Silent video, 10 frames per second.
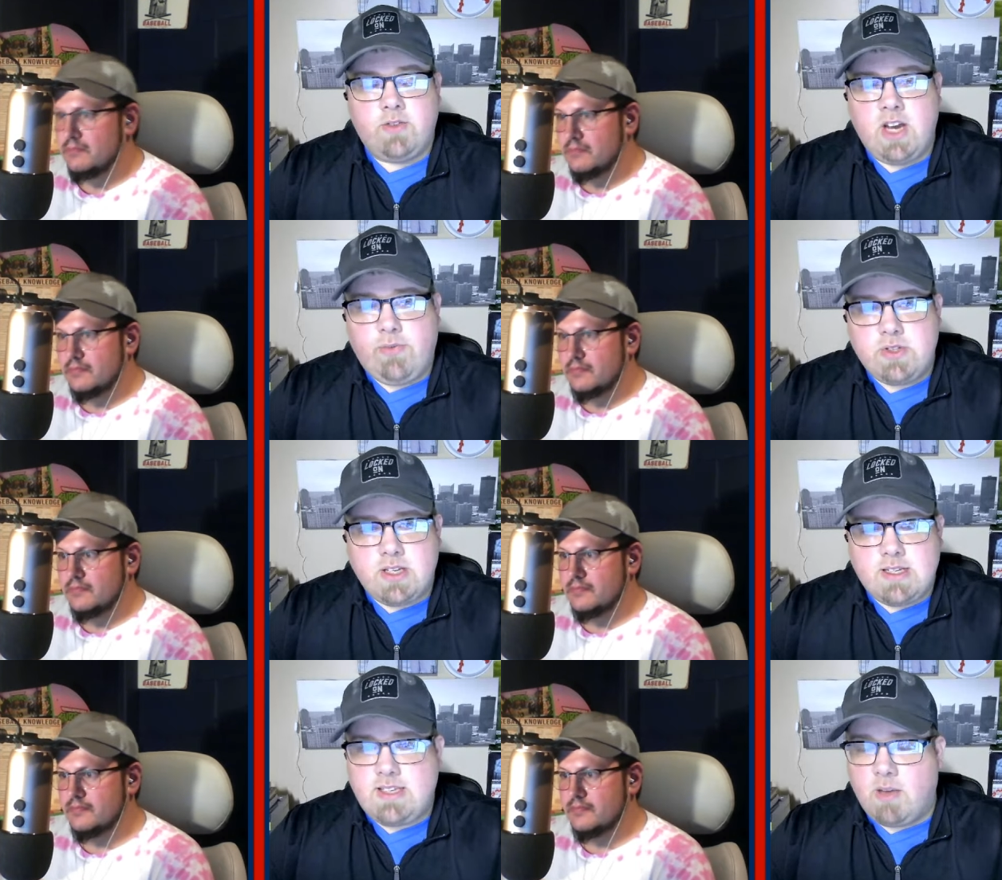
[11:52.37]
Speaker 1: if Jeff
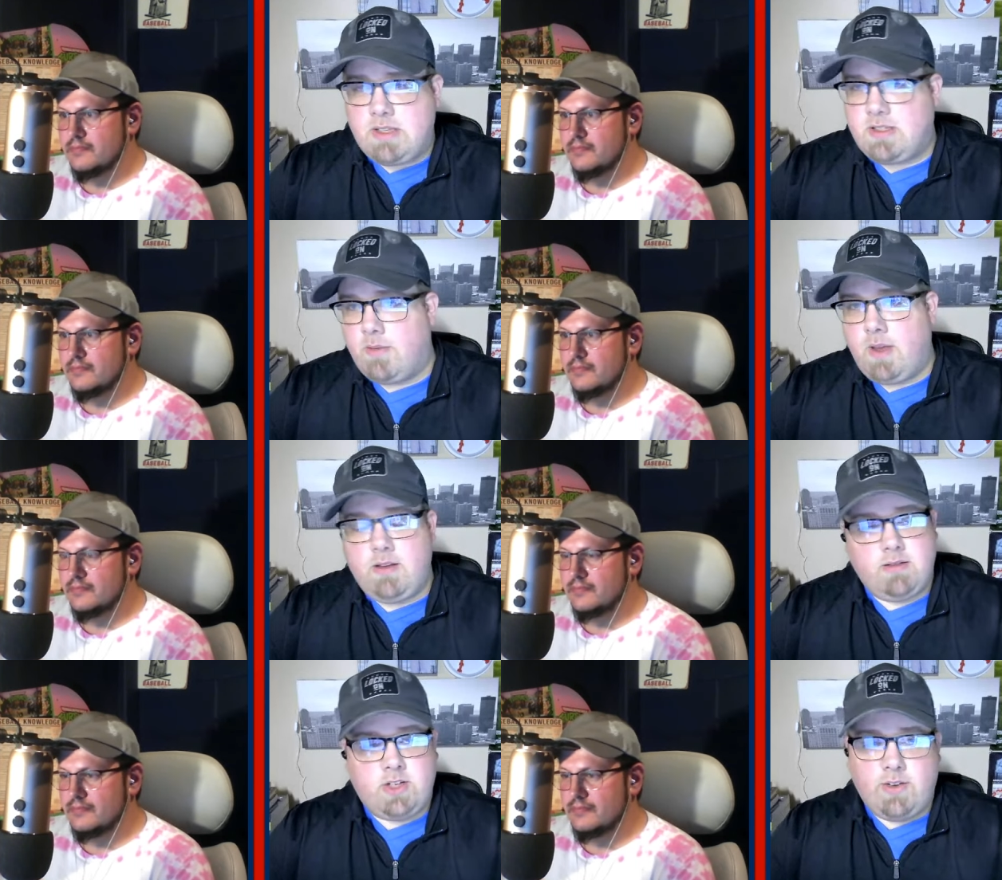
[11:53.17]
was going to sell me
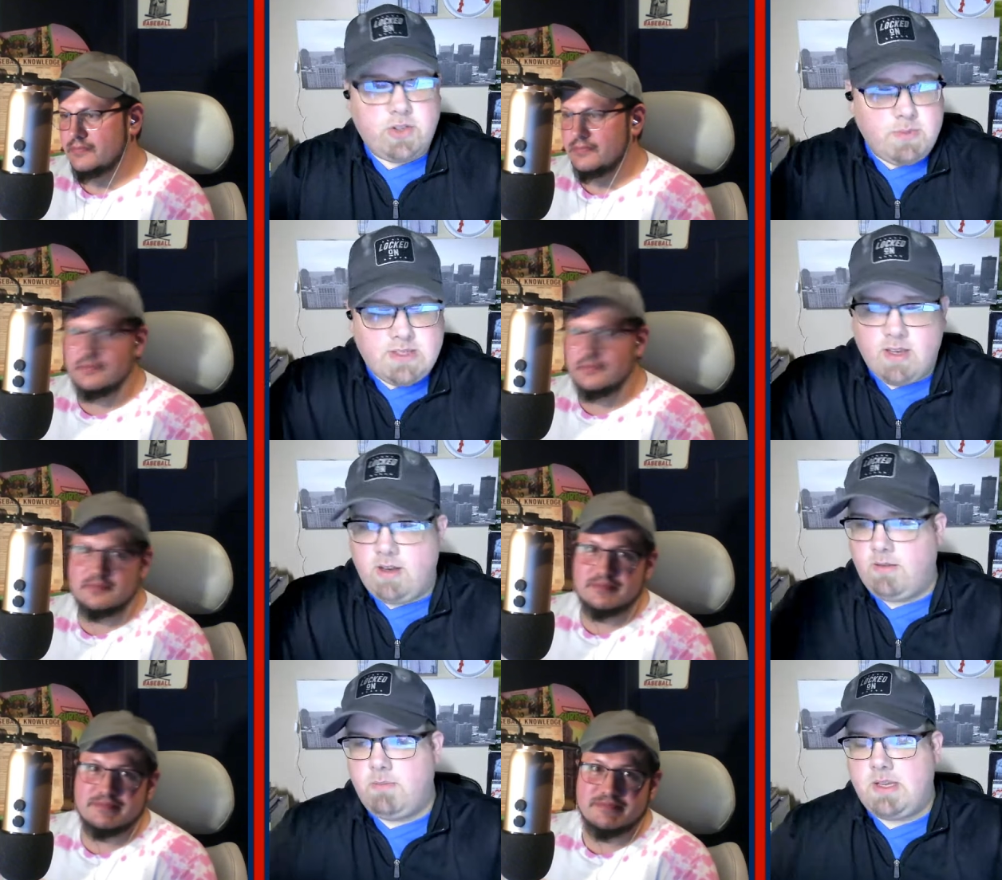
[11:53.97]
something, Jeff should be
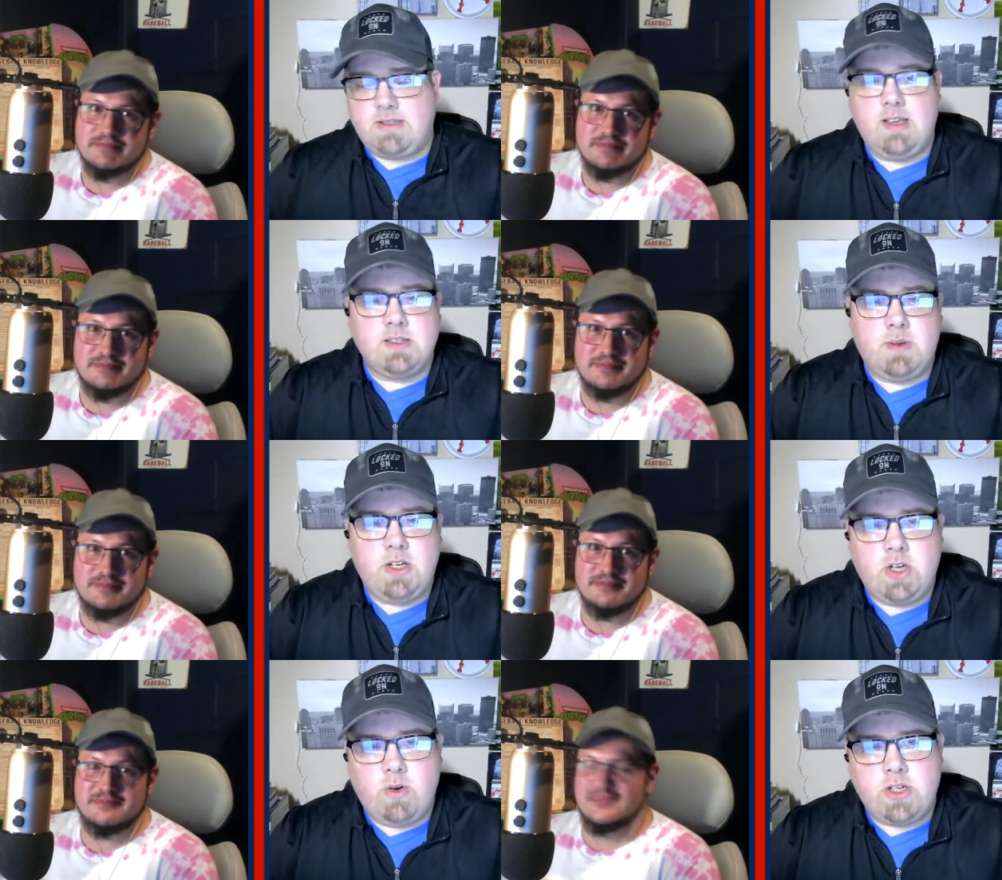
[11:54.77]
selling be a
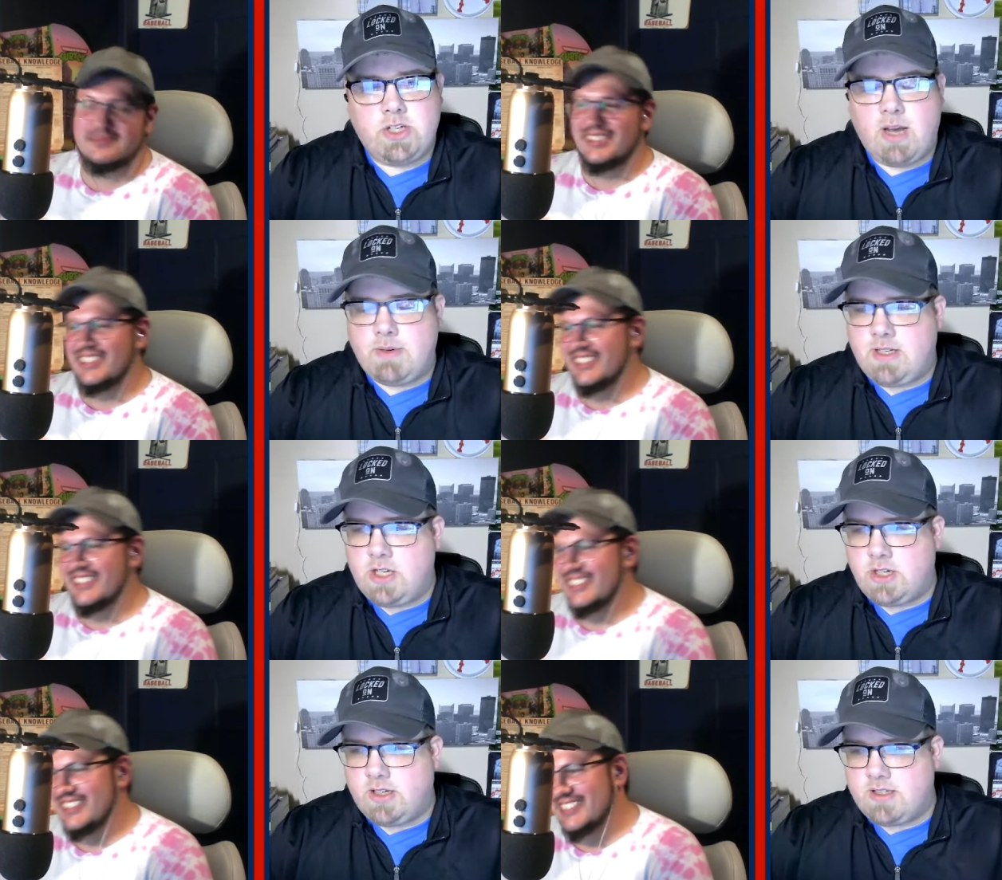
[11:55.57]
salesman. He should quit his job in
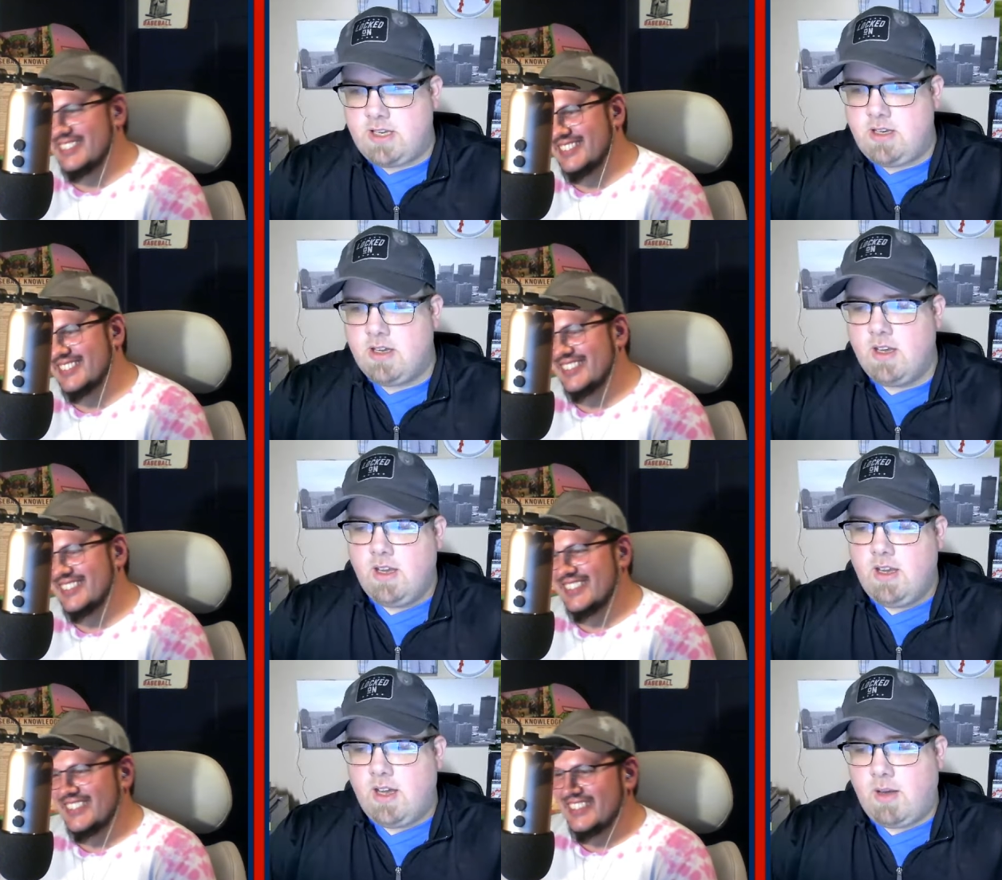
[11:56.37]
teaching because he,
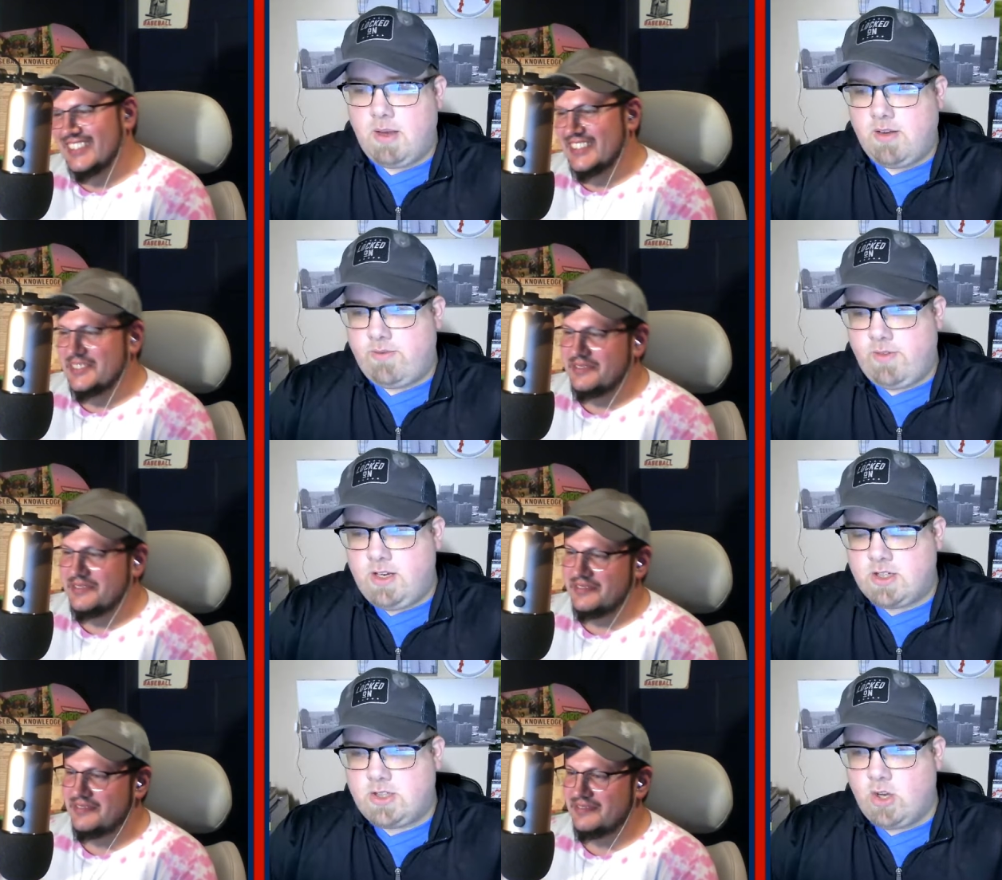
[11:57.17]
I mean,
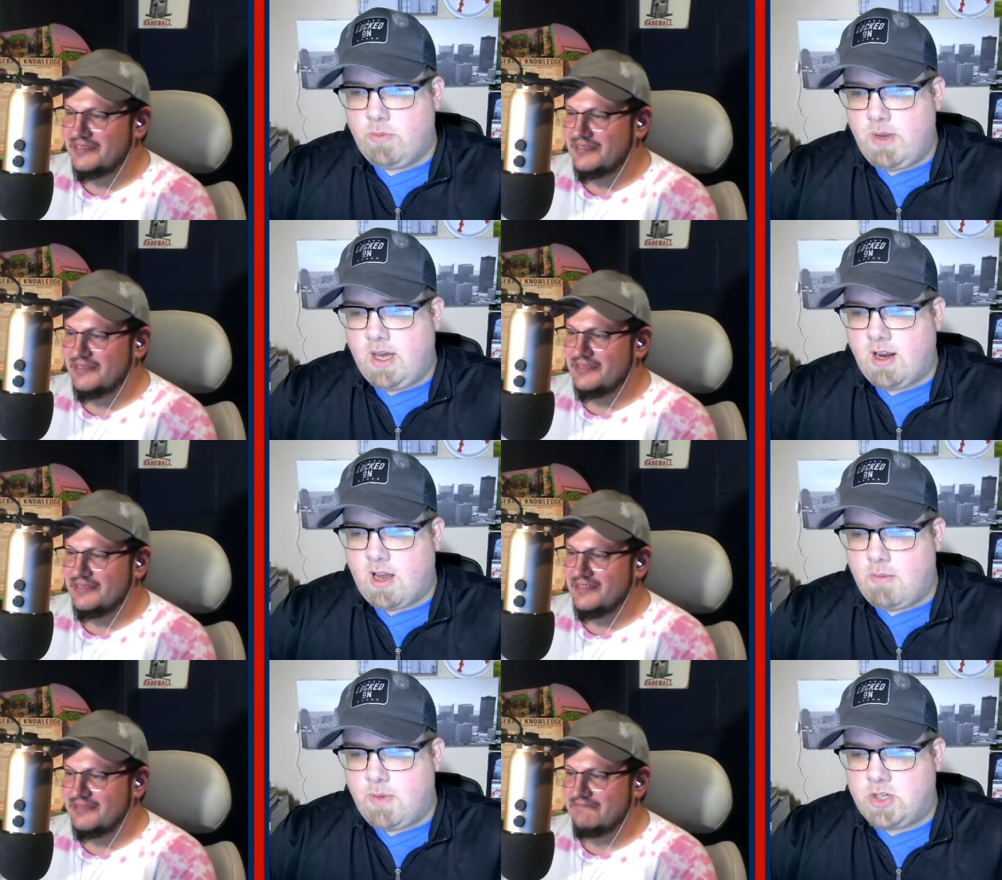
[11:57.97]
he just sold me on
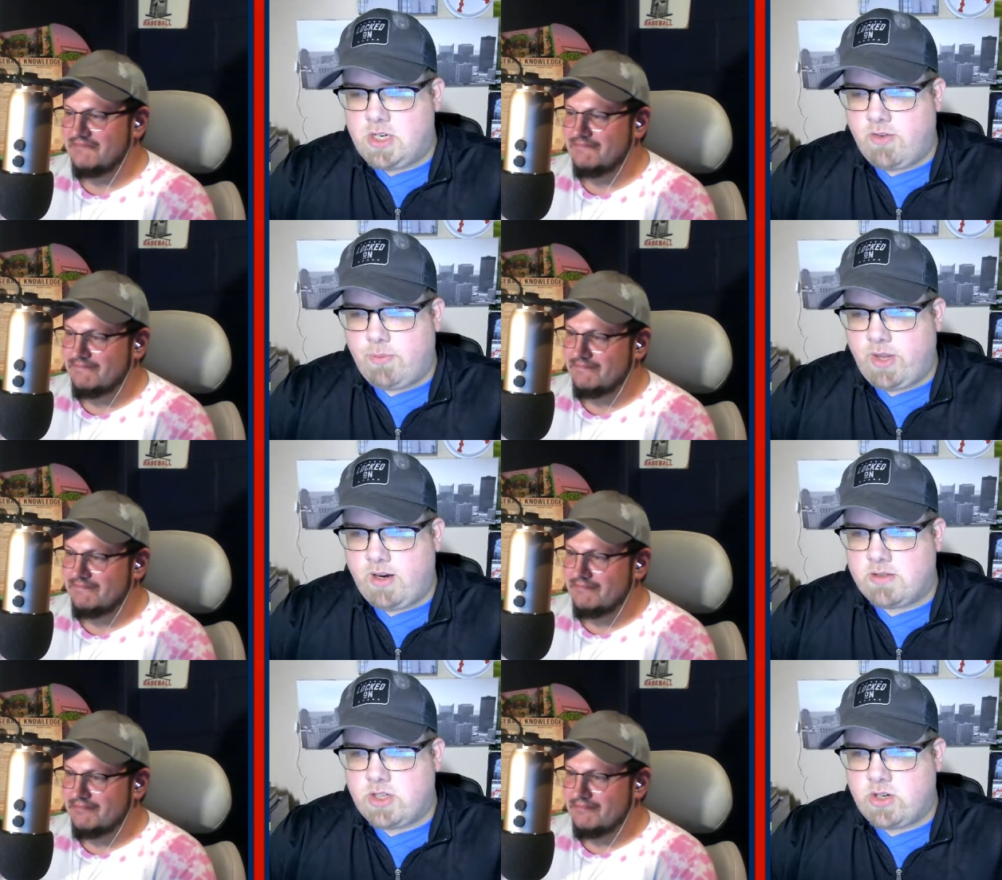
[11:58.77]
a bunch of different
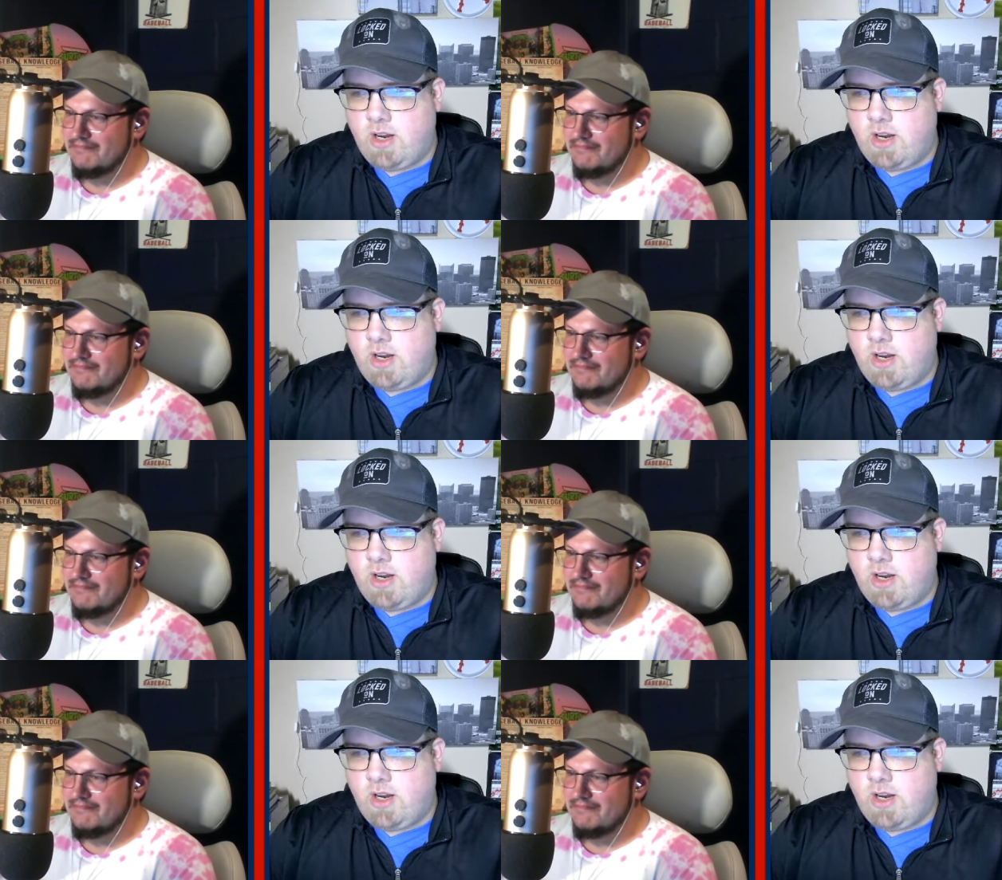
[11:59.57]
players to